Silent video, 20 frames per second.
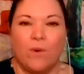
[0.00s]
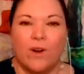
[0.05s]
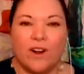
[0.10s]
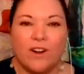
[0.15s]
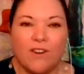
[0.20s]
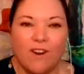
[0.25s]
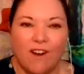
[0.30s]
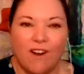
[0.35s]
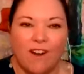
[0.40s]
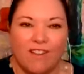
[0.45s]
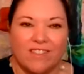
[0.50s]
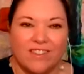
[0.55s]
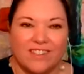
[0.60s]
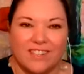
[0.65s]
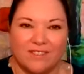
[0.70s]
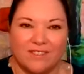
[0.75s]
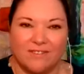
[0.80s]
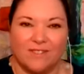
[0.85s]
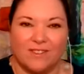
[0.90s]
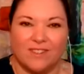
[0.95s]
what are all the
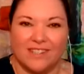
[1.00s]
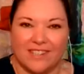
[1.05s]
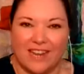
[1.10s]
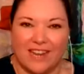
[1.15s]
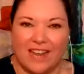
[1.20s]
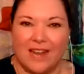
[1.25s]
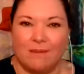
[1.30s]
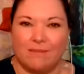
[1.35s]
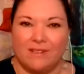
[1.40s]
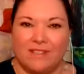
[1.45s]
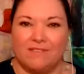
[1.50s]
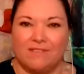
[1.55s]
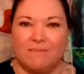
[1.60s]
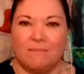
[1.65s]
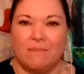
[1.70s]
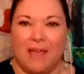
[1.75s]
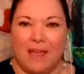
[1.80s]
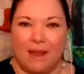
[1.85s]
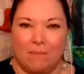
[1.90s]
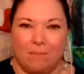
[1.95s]
different types of
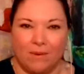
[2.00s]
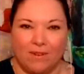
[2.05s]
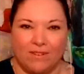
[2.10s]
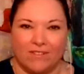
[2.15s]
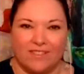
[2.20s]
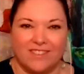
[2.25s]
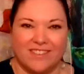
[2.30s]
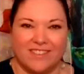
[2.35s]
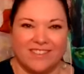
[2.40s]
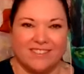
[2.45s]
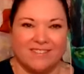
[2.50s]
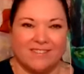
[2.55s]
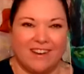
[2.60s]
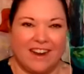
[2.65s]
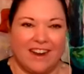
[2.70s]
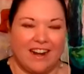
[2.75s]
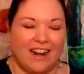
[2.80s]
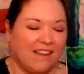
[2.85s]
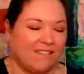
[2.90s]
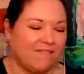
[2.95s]
papers,
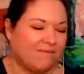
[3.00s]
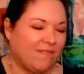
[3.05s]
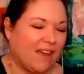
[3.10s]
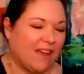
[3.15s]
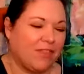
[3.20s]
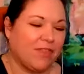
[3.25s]
right?